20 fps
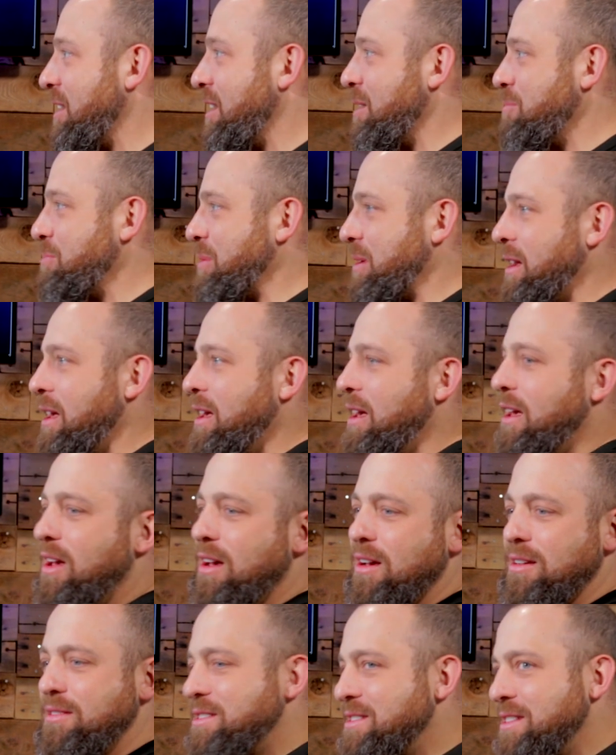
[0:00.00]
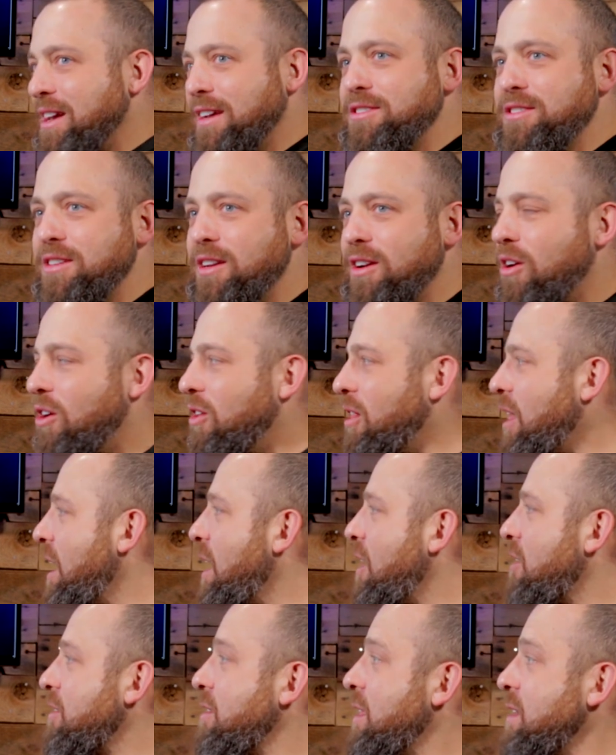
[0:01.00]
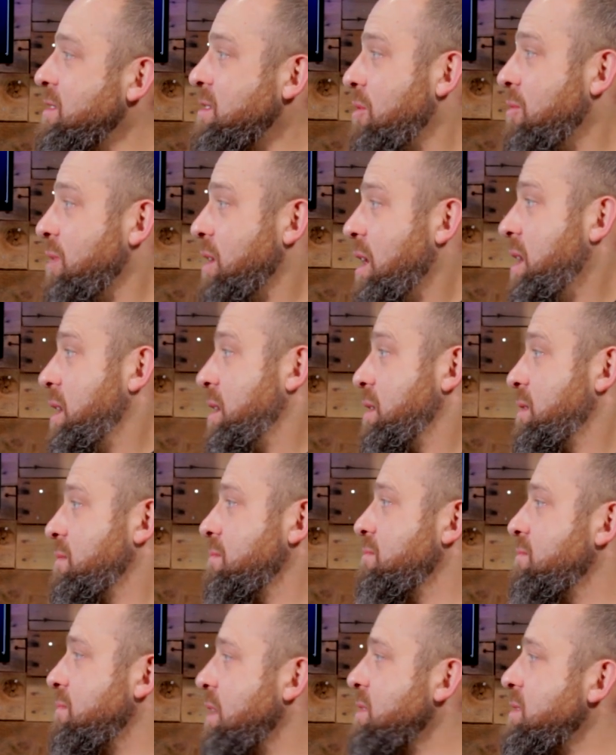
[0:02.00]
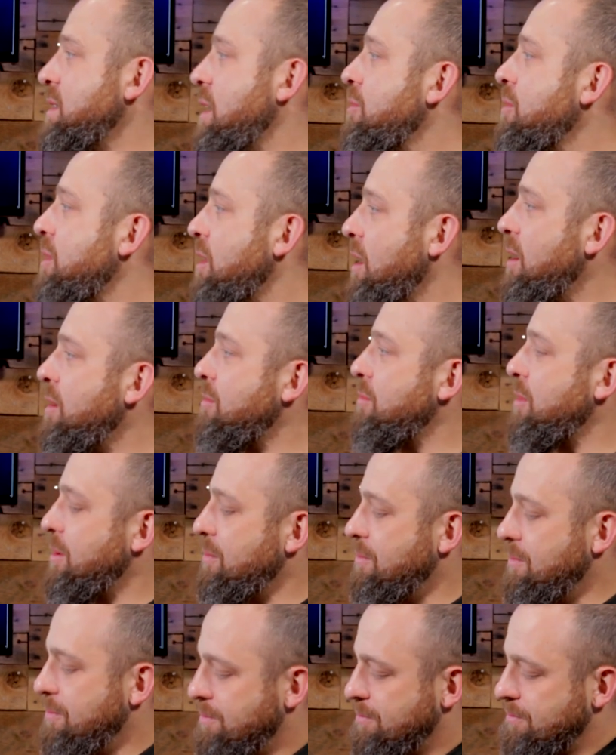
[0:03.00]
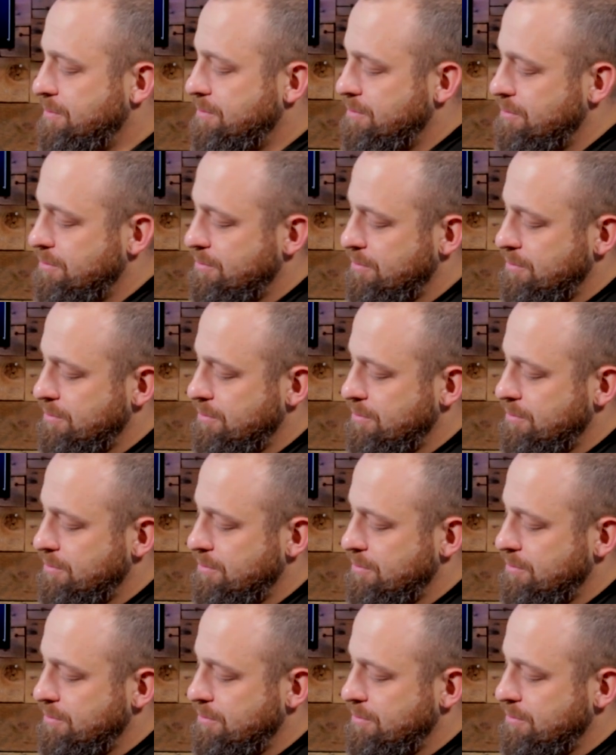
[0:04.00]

up and section it all out, and that's how we ate. That's how I'm we ate. I'm man. envisioning your